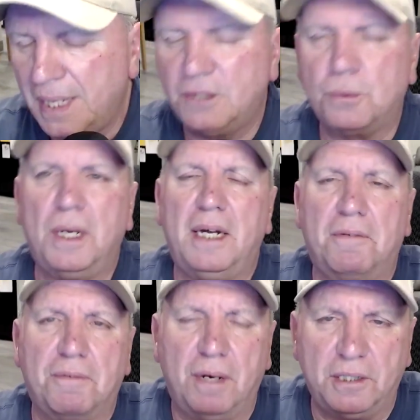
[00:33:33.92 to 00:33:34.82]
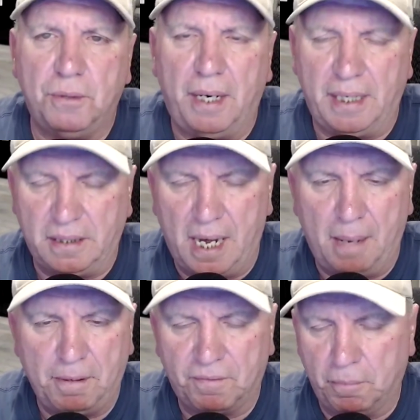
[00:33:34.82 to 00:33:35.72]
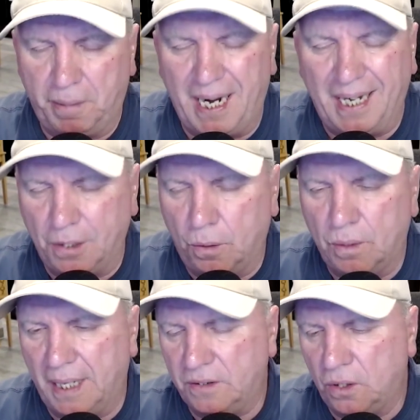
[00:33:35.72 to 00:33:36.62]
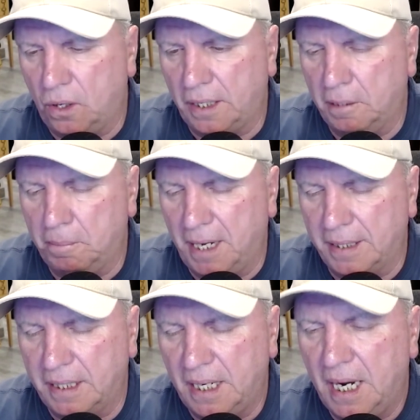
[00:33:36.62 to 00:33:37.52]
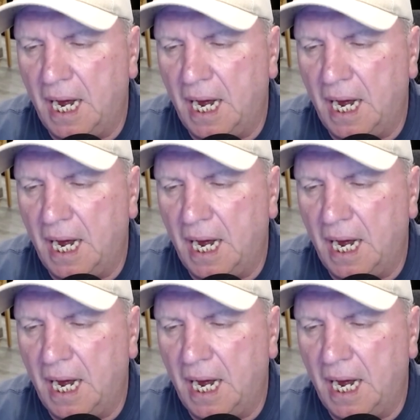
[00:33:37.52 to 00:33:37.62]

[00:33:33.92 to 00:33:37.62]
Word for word: it's really a frustrating topic for me. I don't like talking about it.